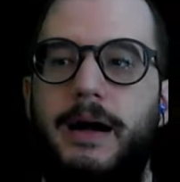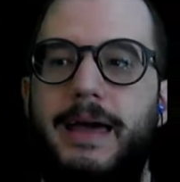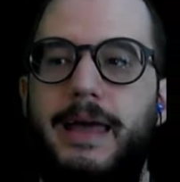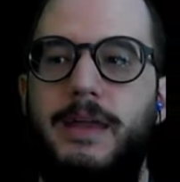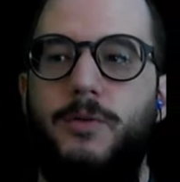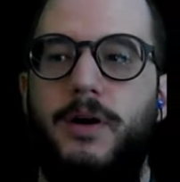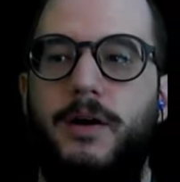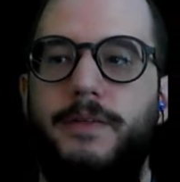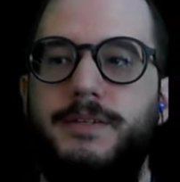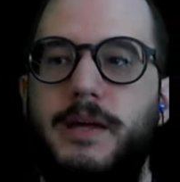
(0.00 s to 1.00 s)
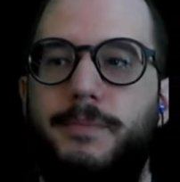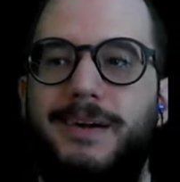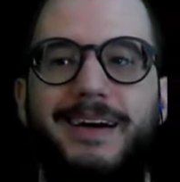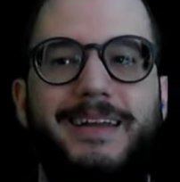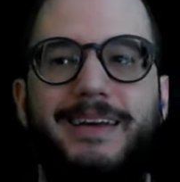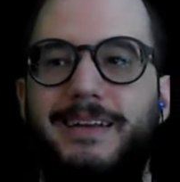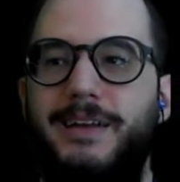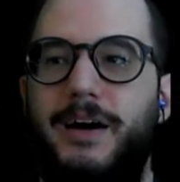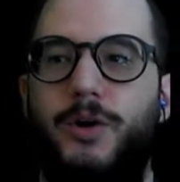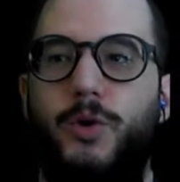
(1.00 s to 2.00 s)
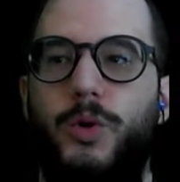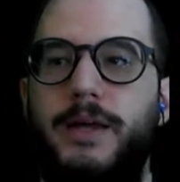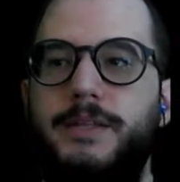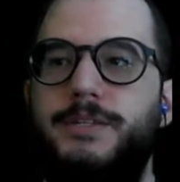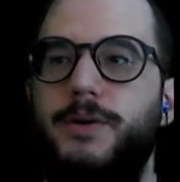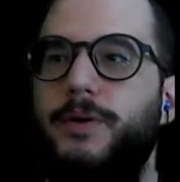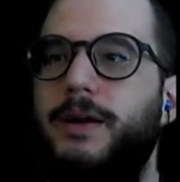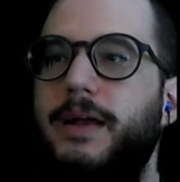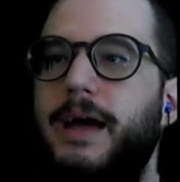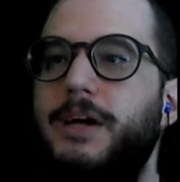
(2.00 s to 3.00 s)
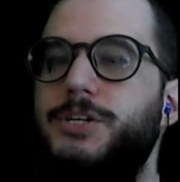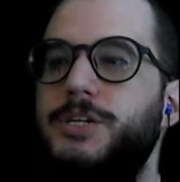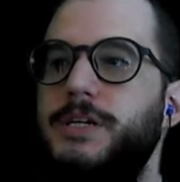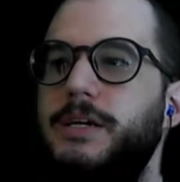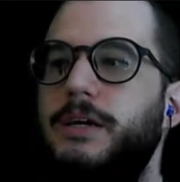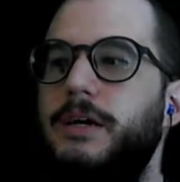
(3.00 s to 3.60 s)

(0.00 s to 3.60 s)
anywhere on this number line? Not quite. So we're going to actually,